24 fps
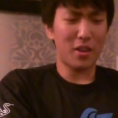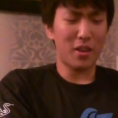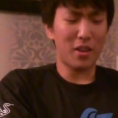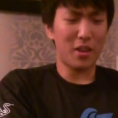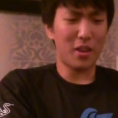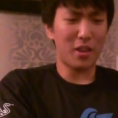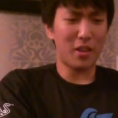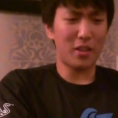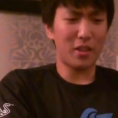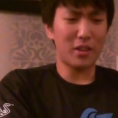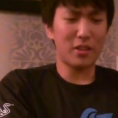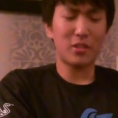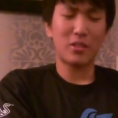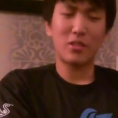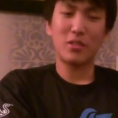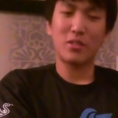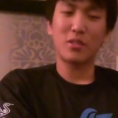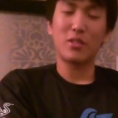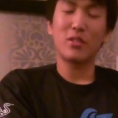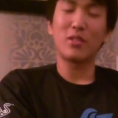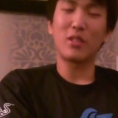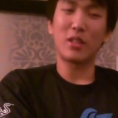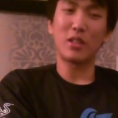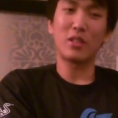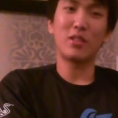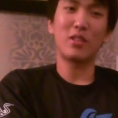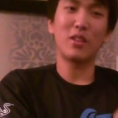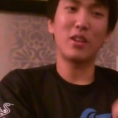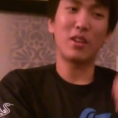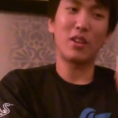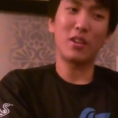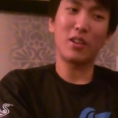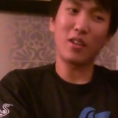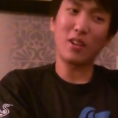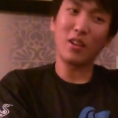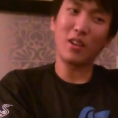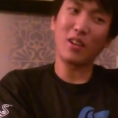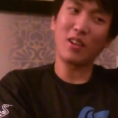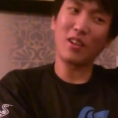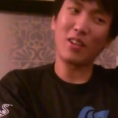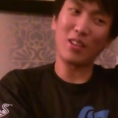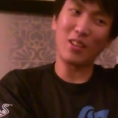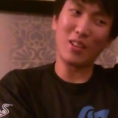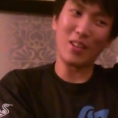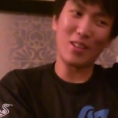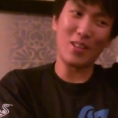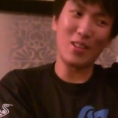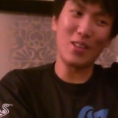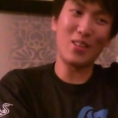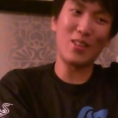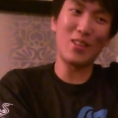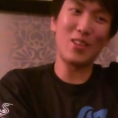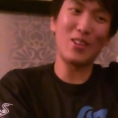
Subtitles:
And that's it. And then